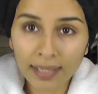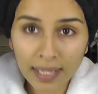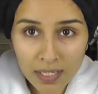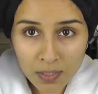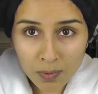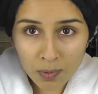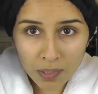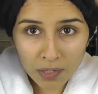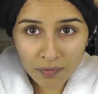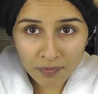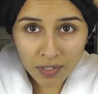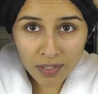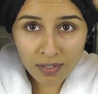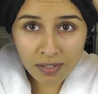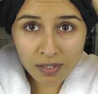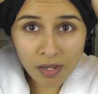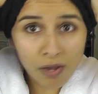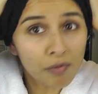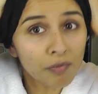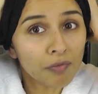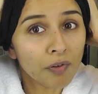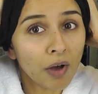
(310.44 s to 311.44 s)
That's what I've done
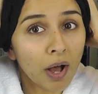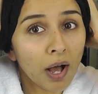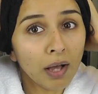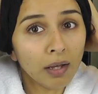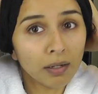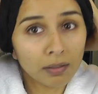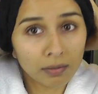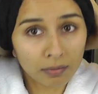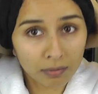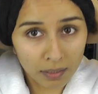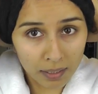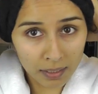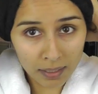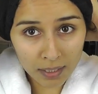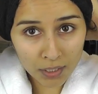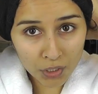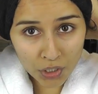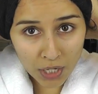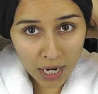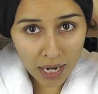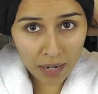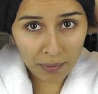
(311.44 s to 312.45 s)
so far in
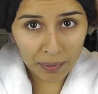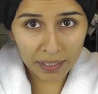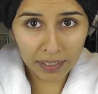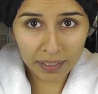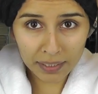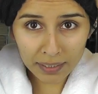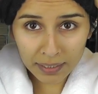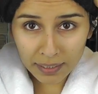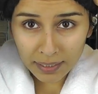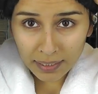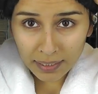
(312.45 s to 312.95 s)
the shower,